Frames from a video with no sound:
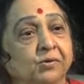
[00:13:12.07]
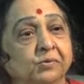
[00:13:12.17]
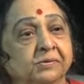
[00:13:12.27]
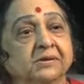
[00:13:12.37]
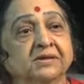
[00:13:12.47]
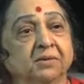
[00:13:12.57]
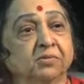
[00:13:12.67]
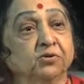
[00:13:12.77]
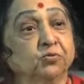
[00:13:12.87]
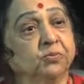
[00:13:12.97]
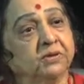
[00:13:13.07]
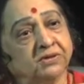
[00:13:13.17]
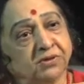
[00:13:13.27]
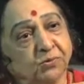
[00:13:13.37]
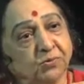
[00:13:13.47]
who was the chairman
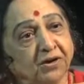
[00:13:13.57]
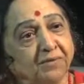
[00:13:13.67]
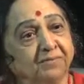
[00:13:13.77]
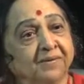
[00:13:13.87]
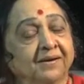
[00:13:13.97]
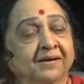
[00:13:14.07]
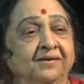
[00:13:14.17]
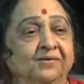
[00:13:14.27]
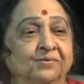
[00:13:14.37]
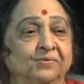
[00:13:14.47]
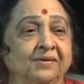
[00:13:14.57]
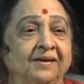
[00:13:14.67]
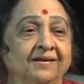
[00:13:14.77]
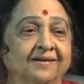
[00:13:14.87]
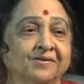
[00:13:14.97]
UPSC, who came to
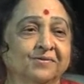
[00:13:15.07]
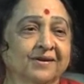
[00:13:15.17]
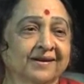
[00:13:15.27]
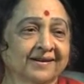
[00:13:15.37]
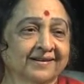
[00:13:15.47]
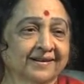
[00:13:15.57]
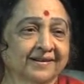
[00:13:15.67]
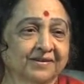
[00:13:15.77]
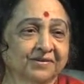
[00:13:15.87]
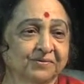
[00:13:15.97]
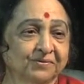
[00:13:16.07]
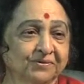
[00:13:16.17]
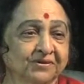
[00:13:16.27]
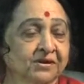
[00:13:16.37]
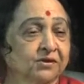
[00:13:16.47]
London to conduct our
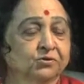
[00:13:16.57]
interviews.